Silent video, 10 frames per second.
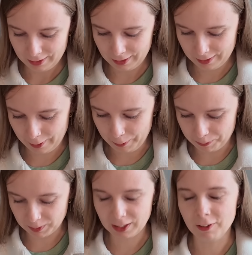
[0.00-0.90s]

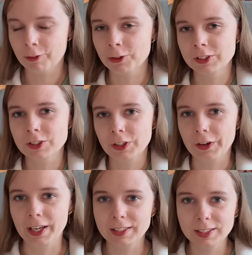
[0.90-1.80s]
Of course, it's
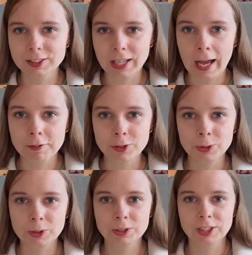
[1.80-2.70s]
not ideal to have
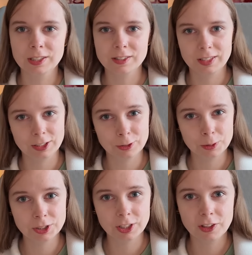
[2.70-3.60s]
two crocheters next to
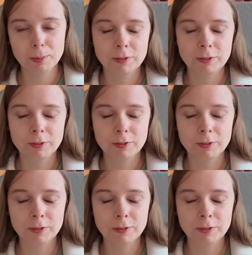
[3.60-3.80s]
each other,